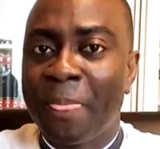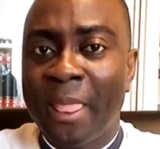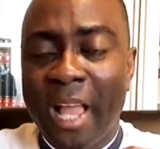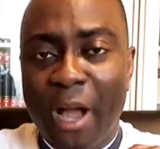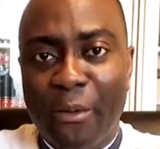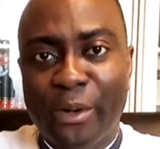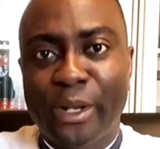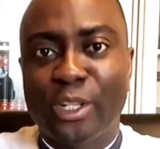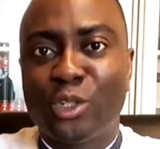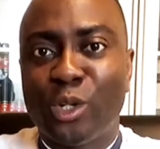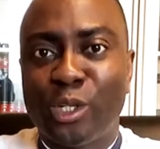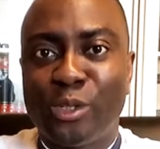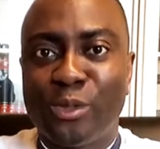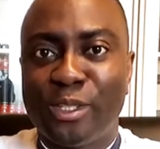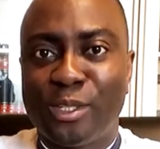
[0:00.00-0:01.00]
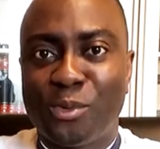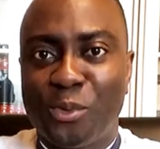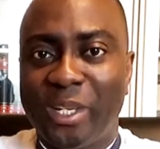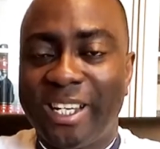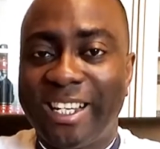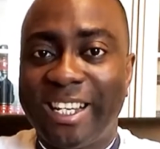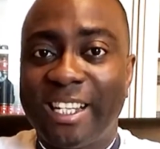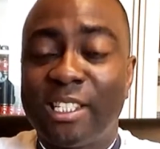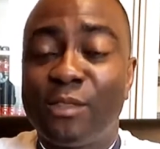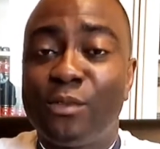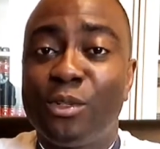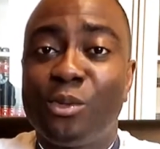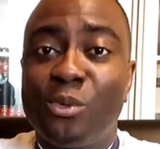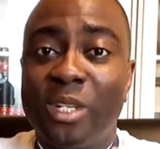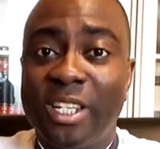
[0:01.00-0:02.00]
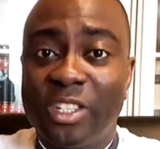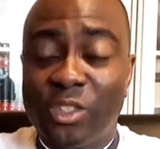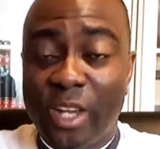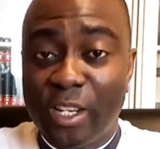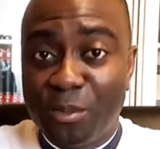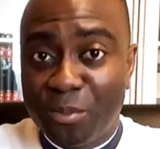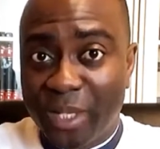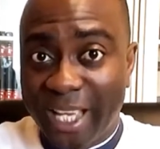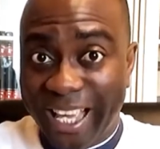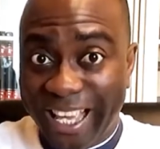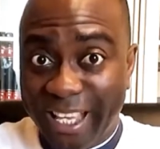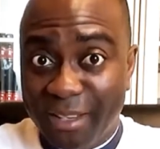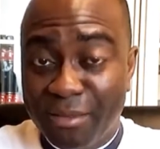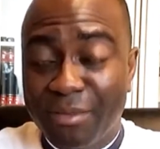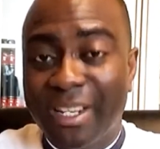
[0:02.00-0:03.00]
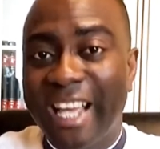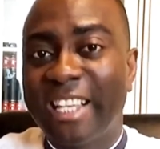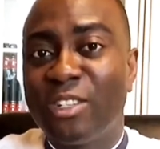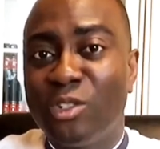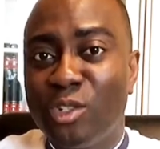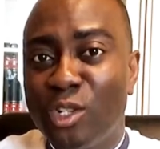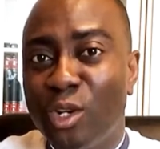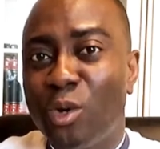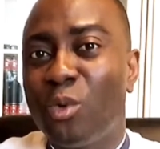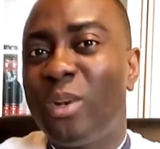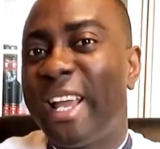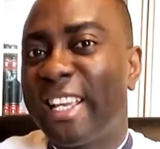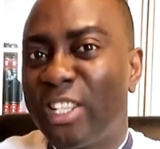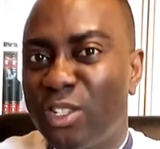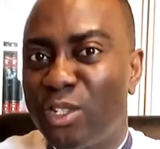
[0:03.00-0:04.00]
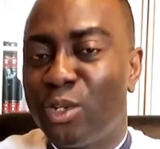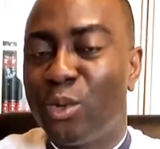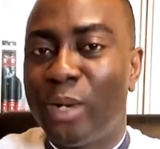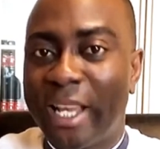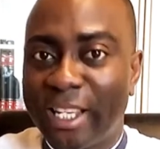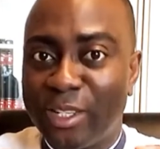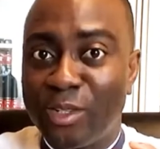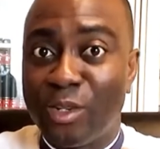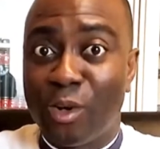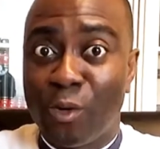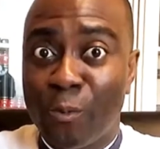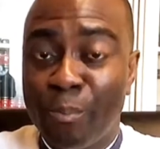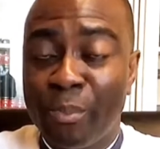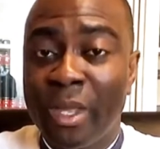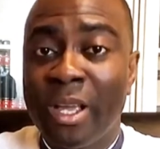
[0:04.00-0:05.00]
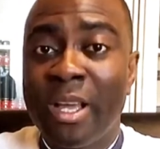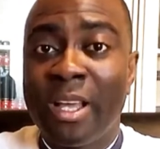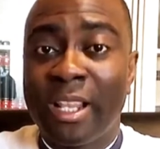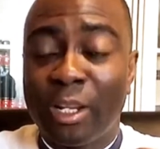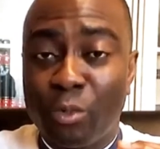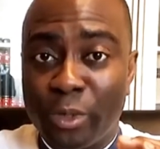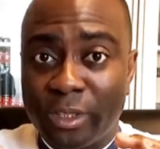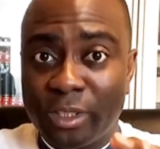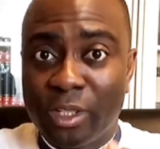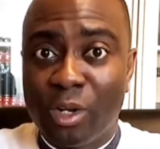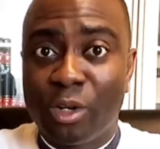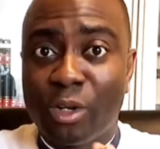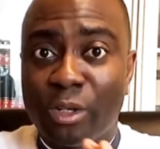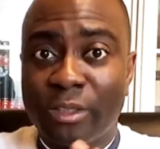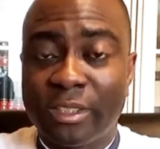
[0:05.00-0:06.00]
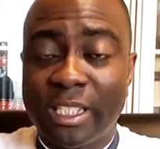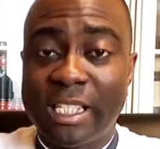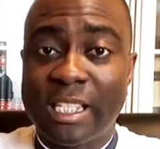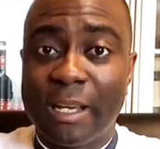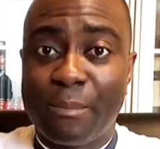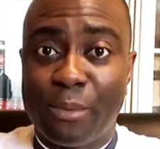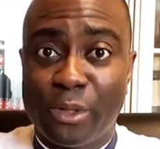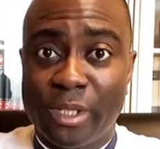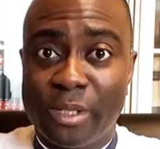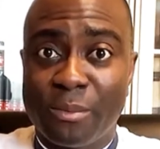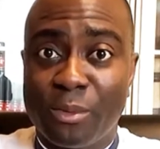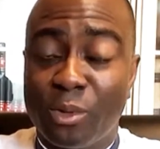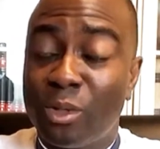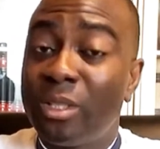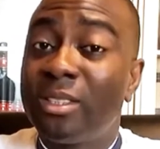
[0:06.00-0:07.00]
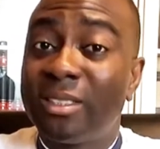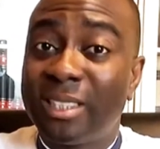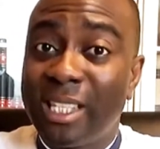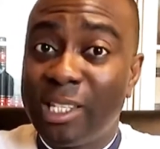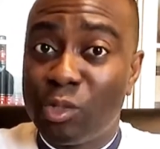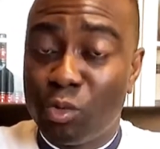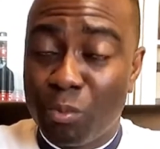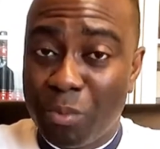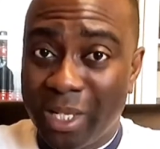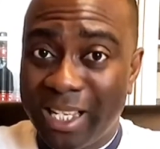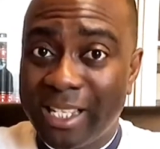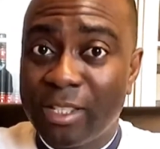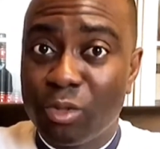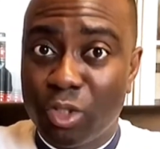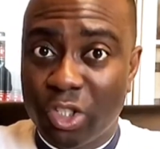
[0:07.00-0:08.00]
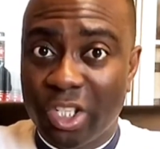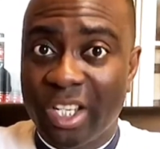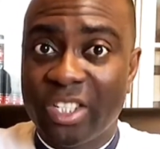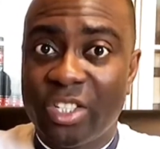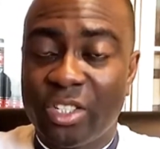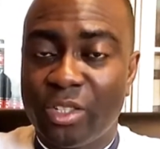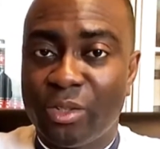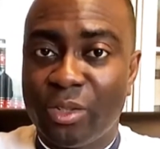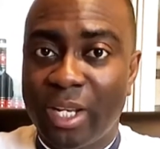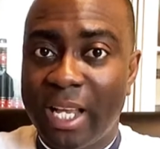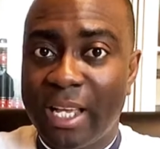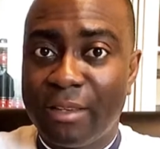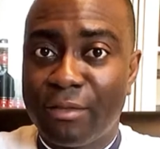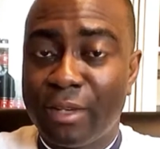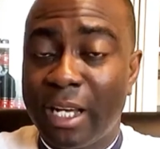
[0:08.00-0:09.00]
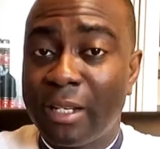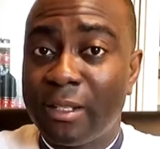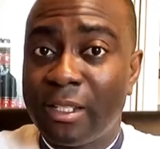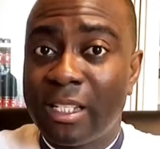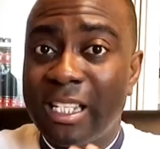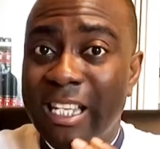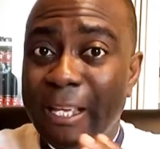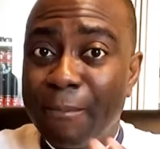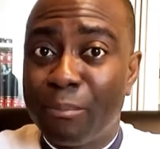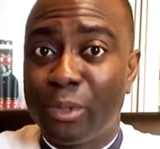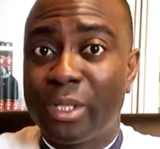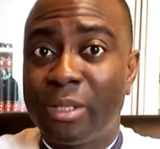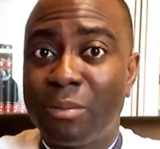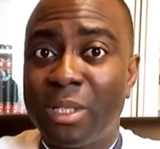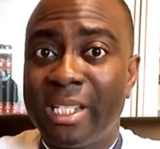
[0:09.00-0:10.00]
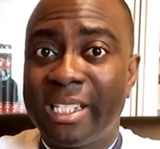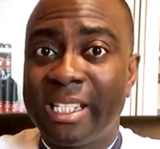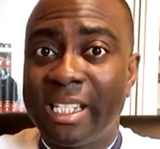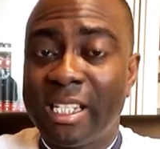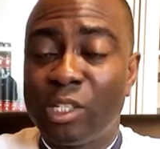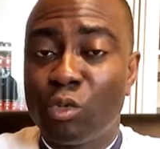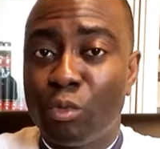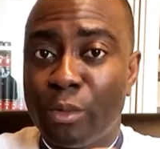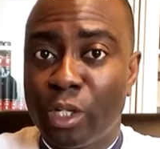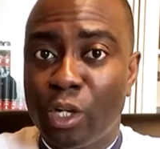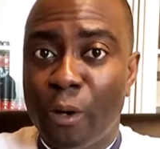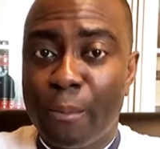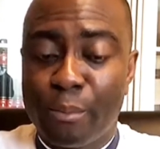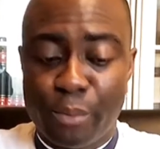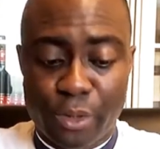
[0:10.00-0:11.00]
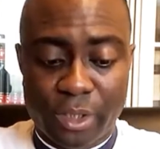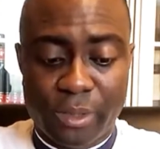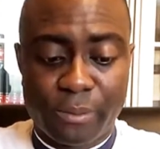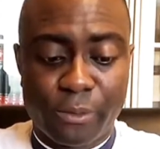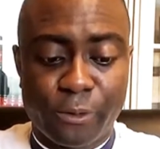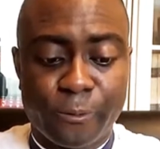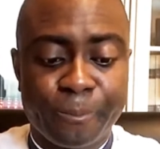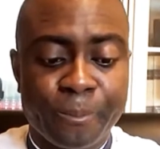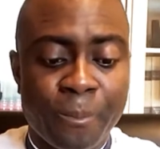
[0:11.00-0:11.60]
I want to assure you this week that if you really try to behave like you know, that with God all things are possible, things will begin to change in your life and impossibilities will become possible.